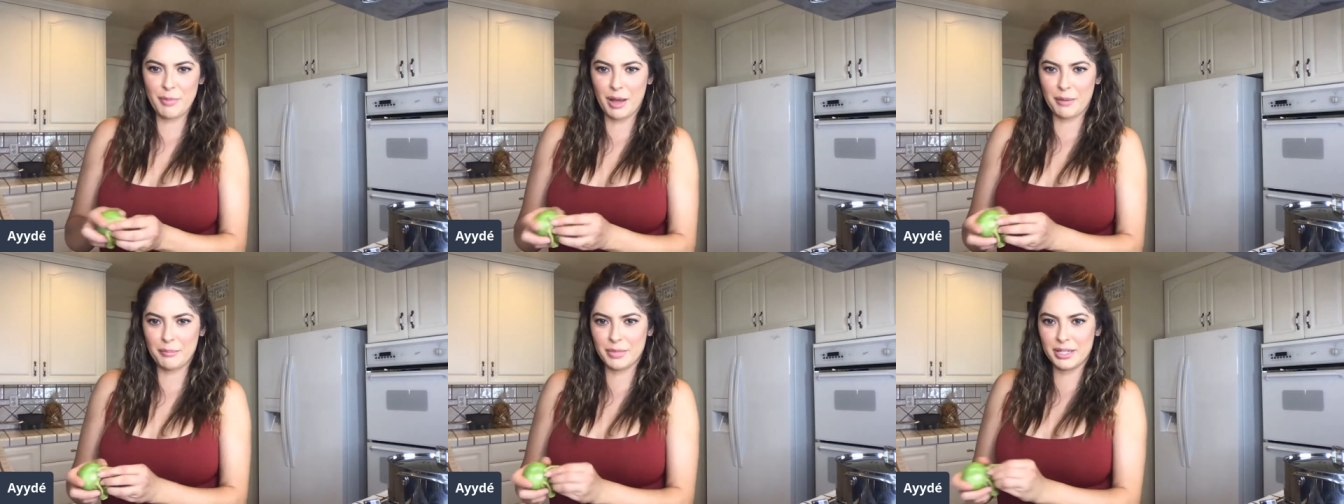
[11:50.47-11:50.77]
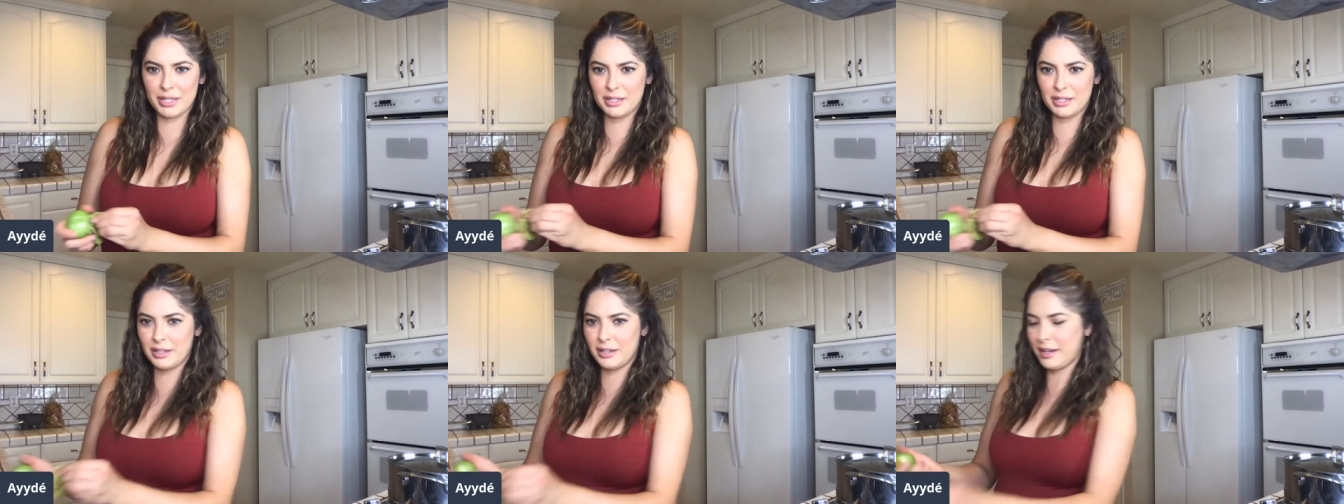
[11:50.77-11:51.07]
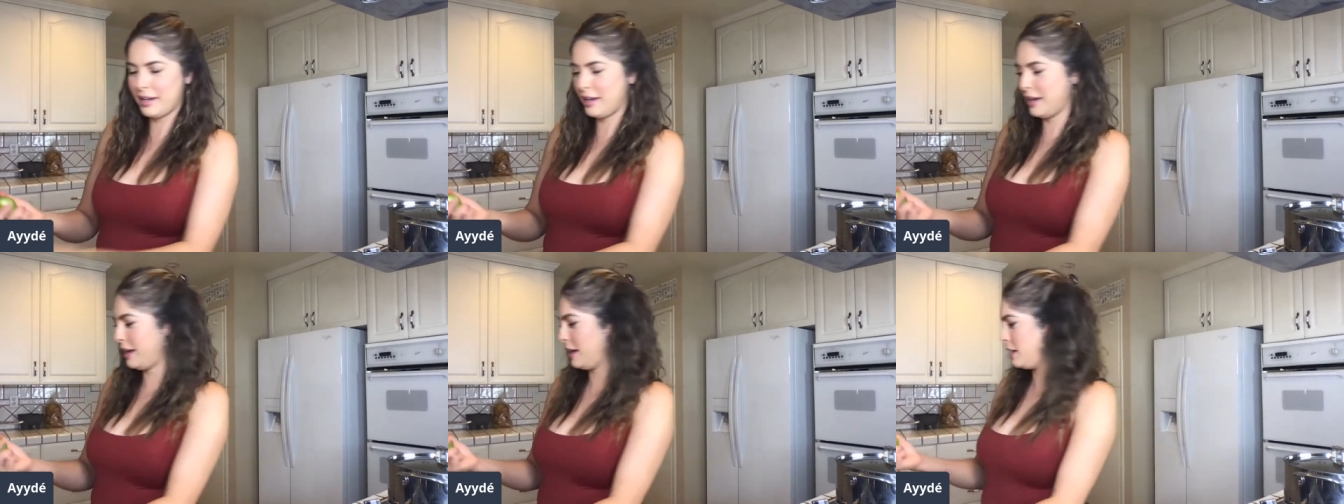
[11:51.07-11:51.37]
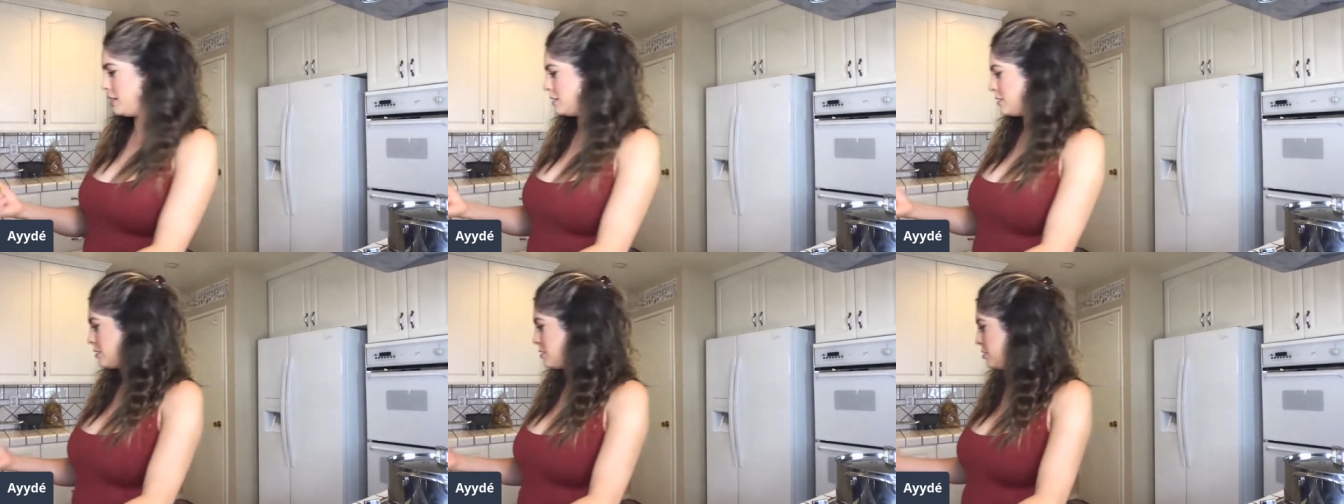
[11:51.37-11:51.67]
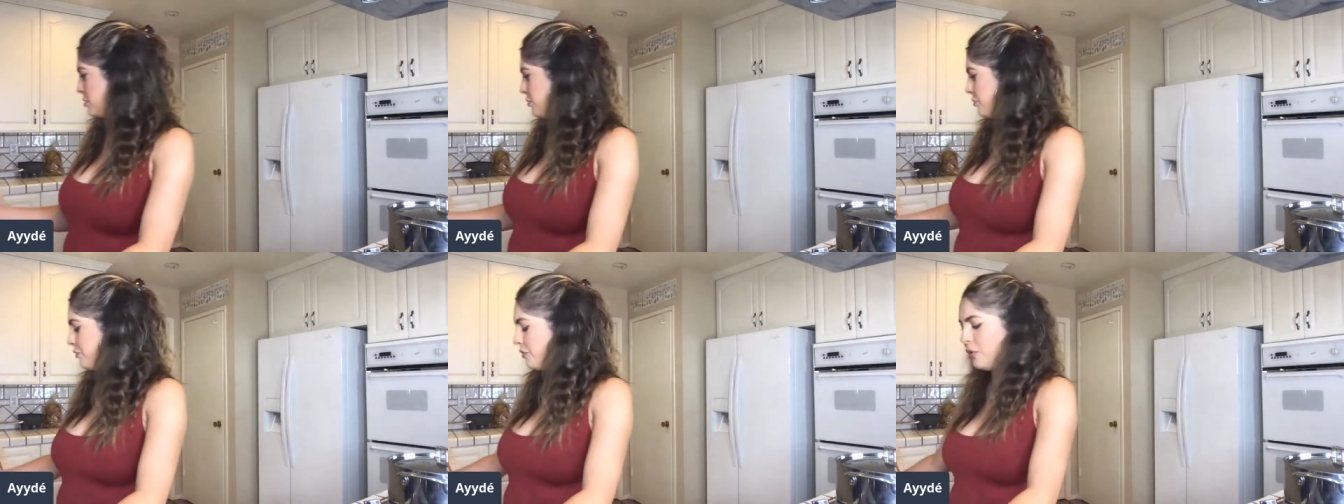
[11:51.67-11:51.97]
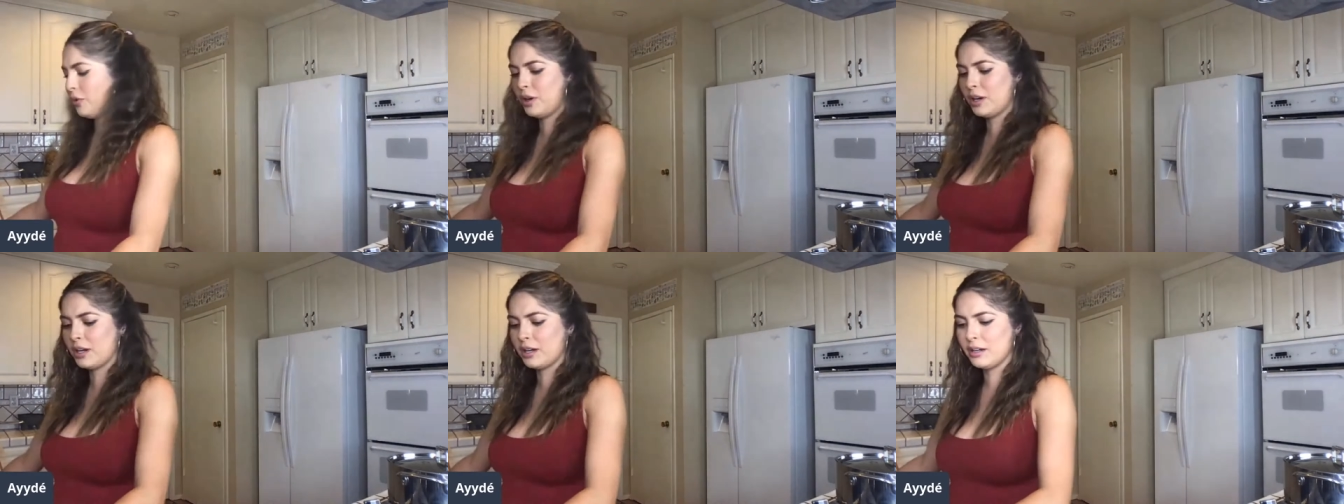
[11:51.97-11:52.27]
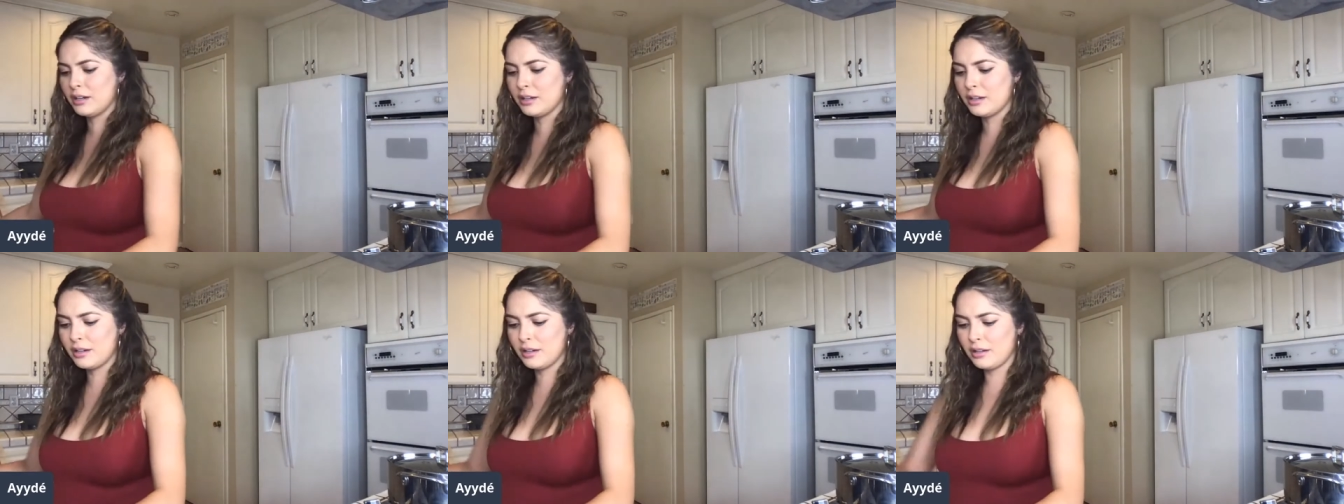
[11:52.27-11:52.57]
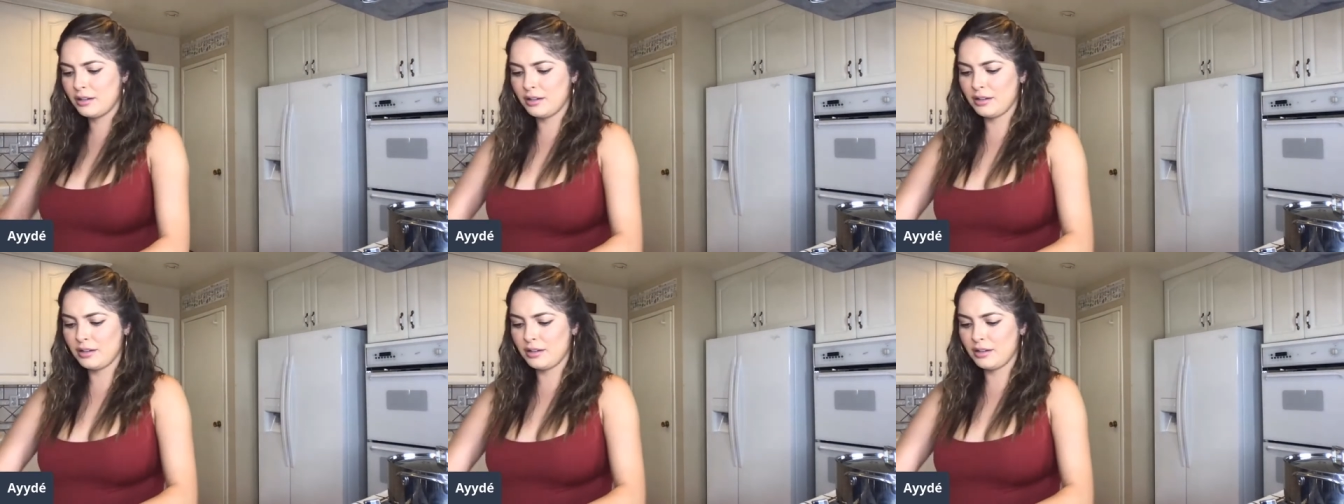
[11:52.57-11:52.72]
Mamba824?